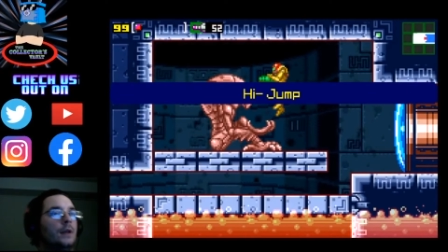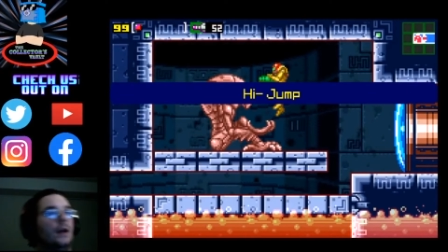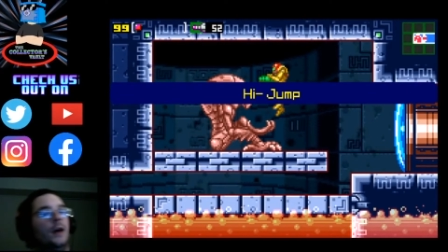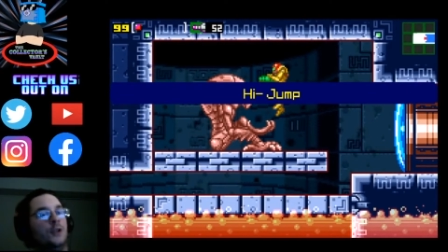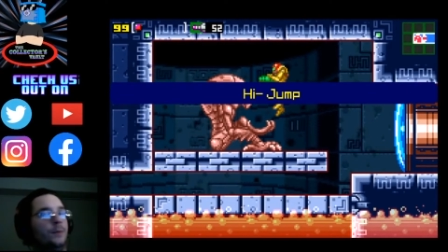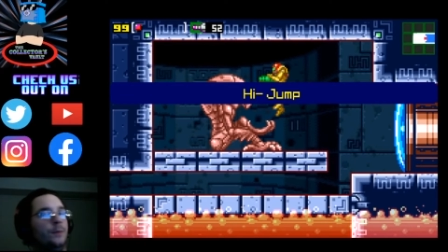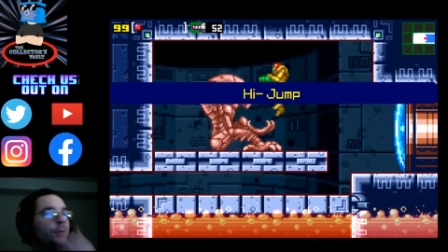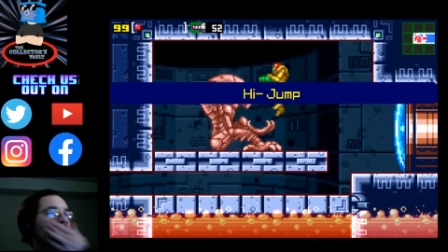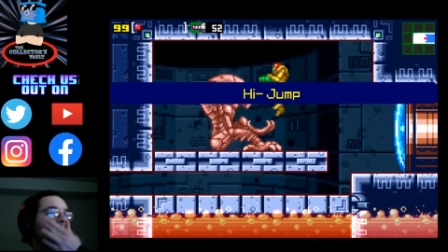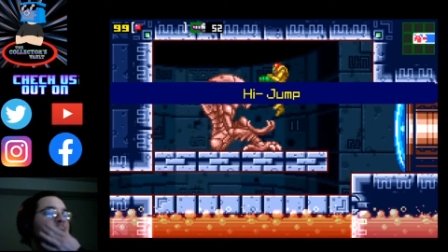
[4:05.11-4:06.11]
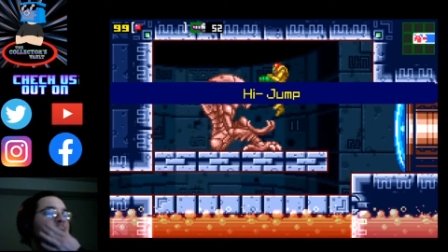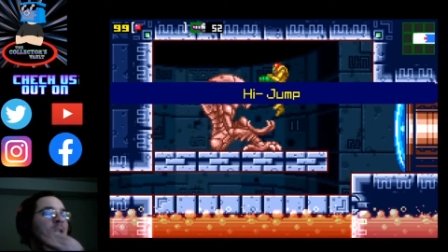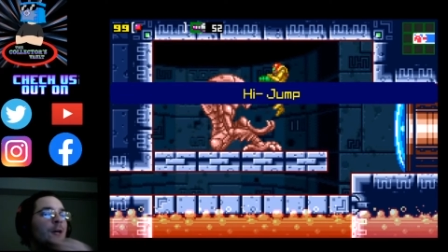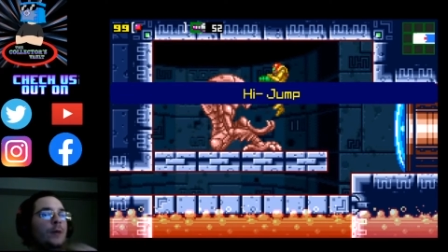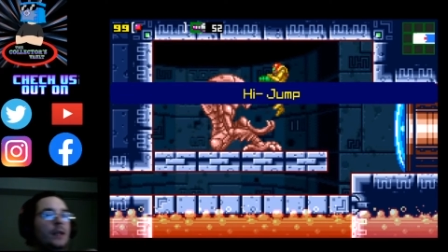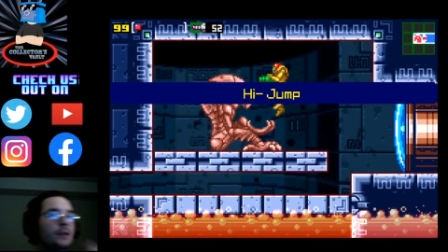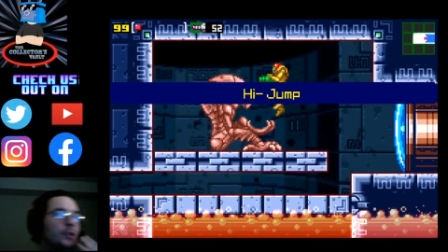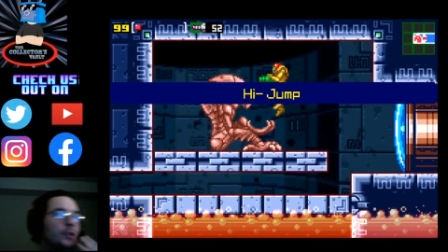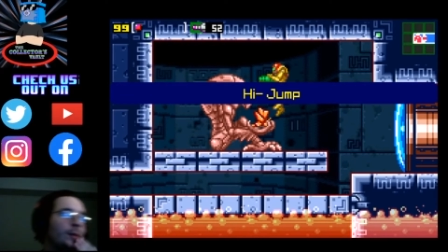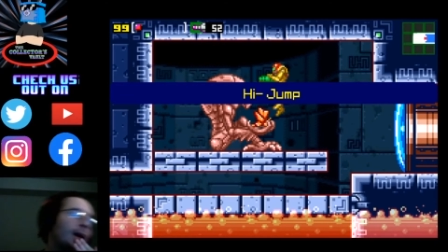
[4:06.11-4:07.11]
High jump boost. So now we get to
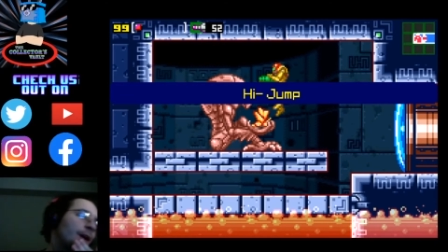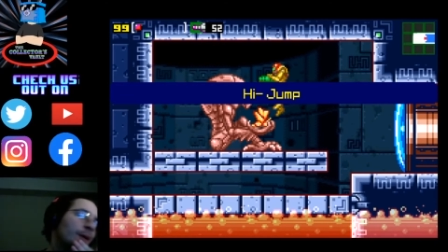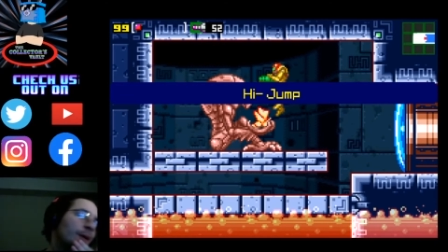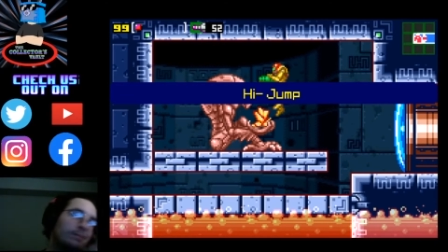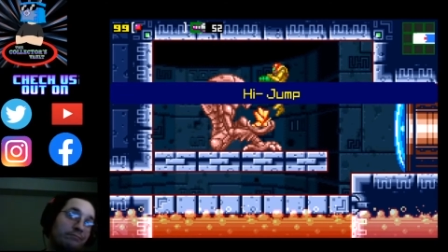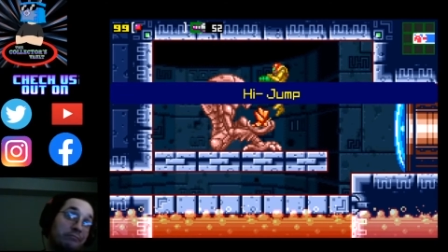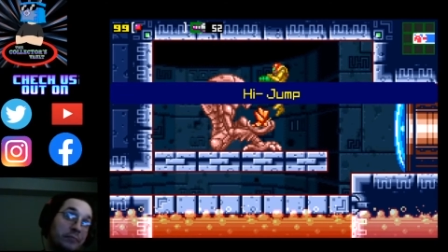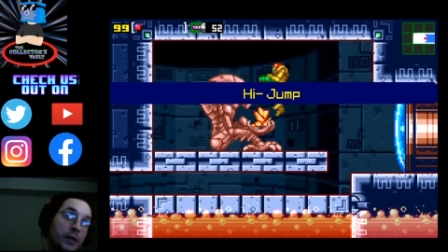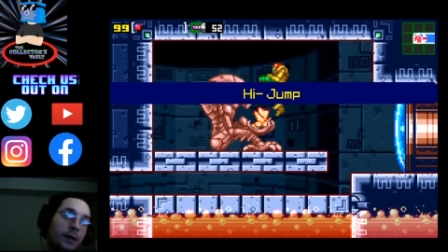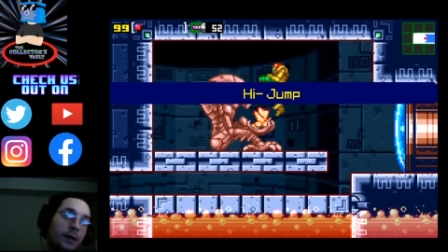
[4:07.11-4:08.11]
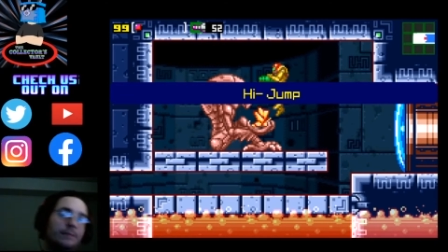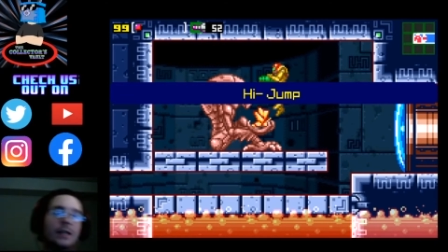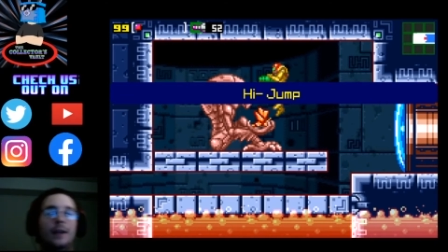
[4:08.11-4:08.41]
jump higher. Duh.